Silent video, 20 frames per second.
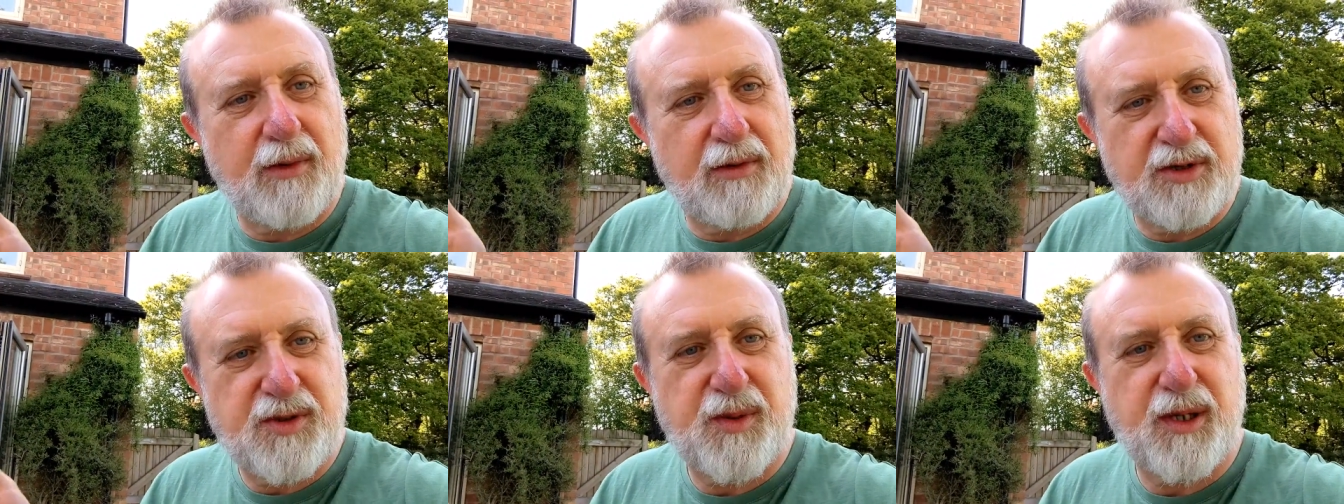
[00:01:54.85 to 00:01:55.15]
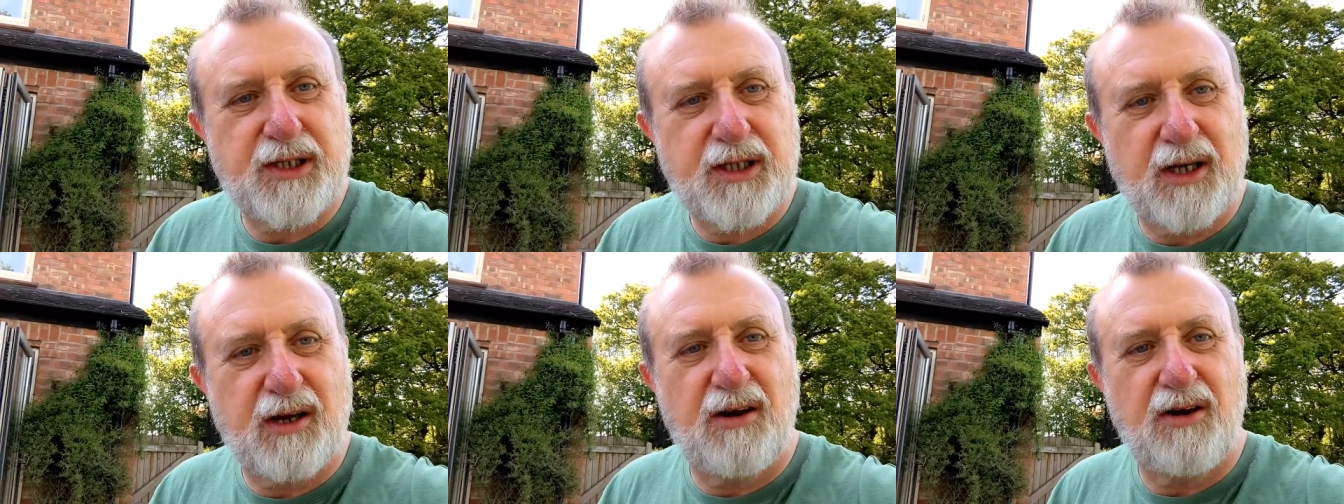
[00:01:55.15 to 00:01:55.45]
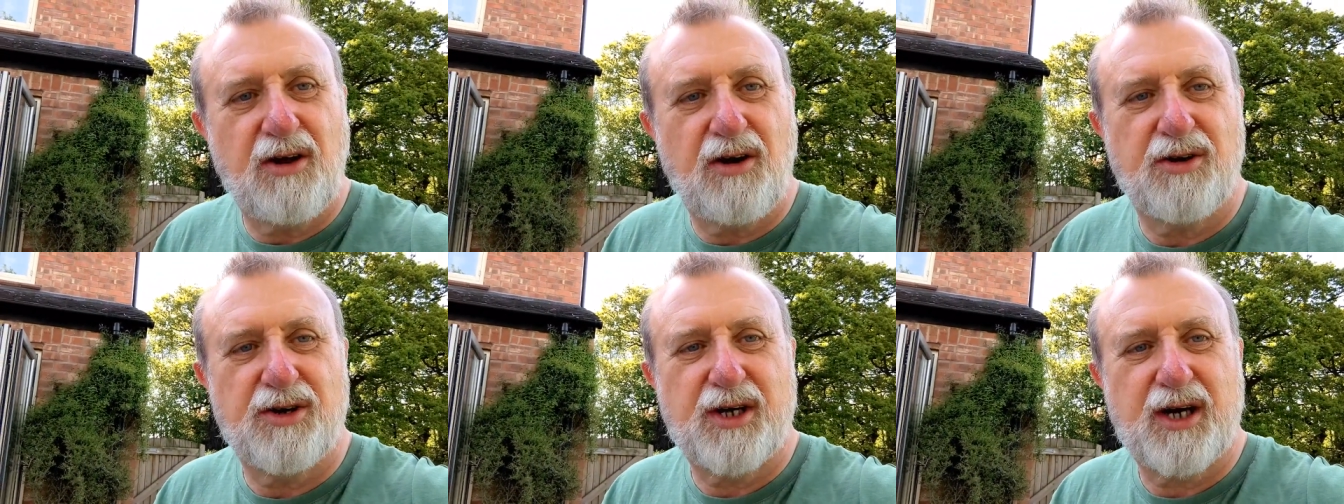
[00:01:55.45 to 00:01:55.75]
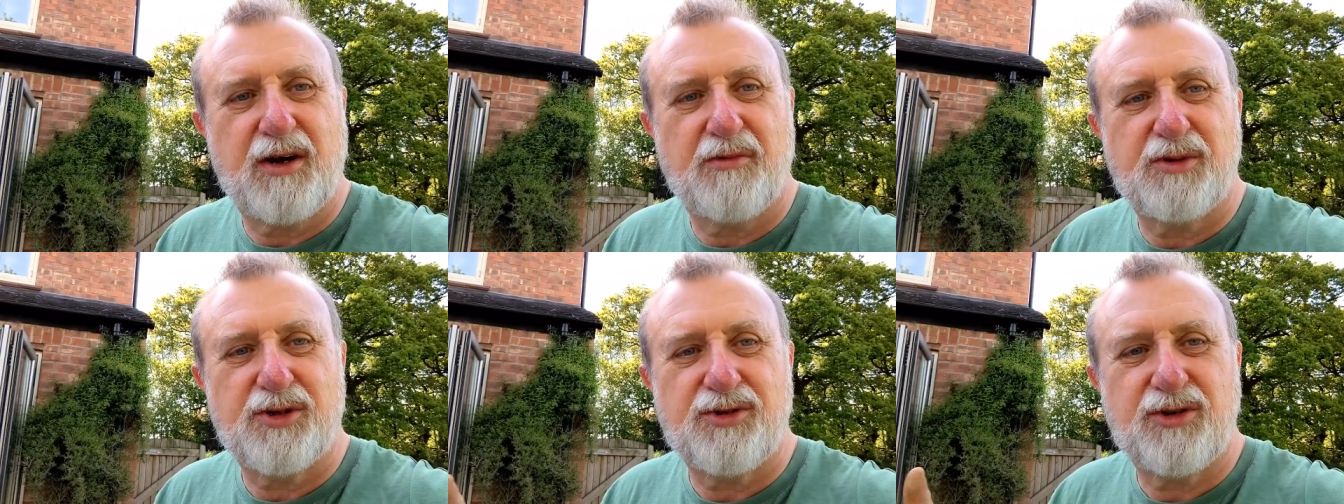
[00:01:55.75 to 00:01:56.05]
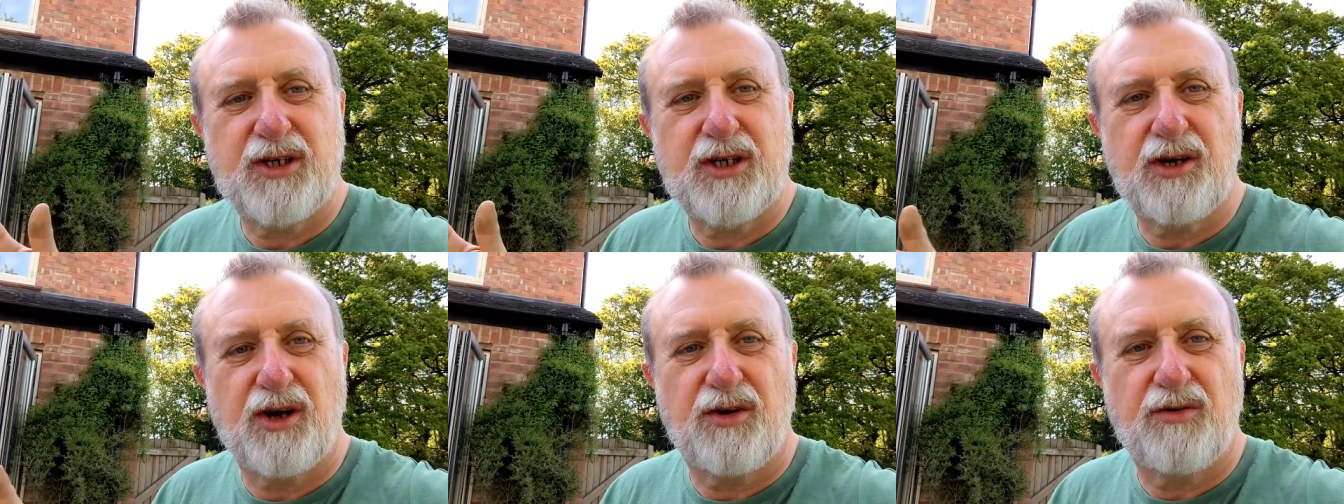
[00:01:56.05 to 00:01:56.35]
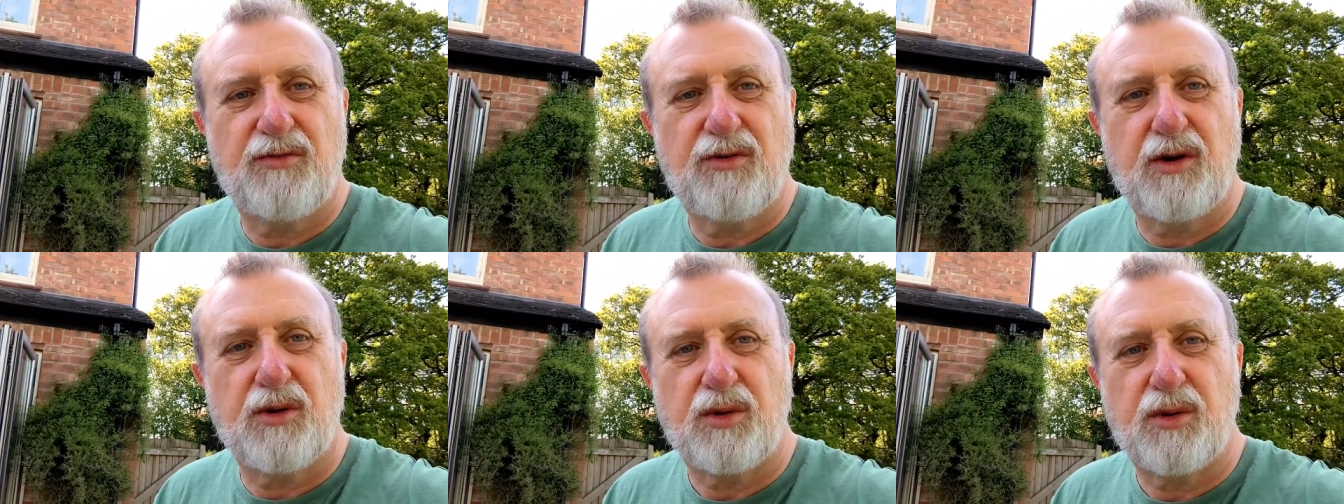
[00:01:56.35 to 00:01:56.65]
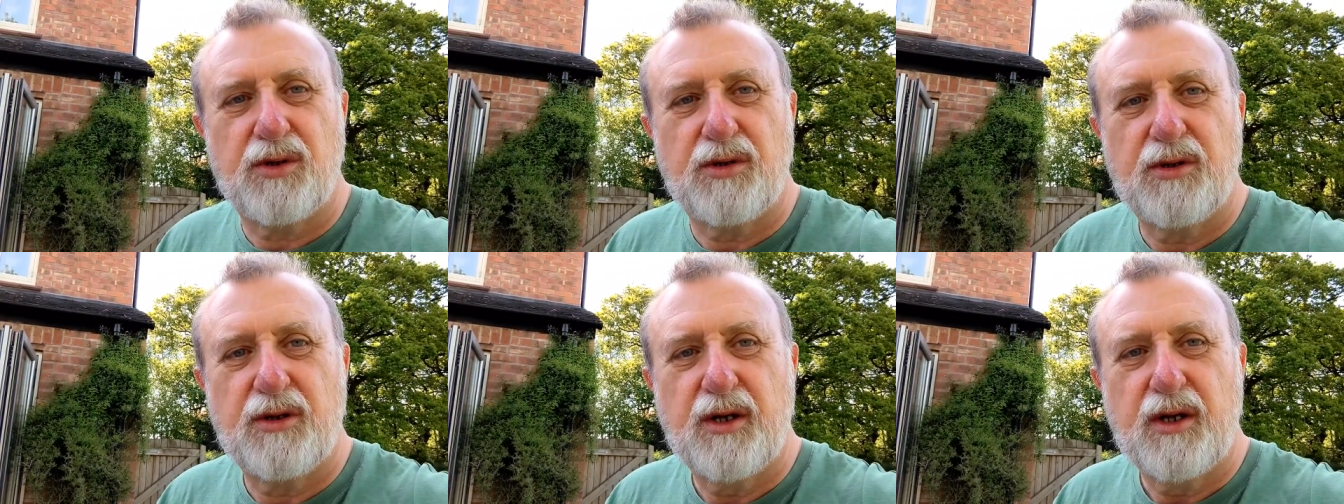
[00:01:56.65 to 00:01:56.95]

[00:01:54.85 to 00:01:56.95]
I was painting a lot, and I was really on a roll.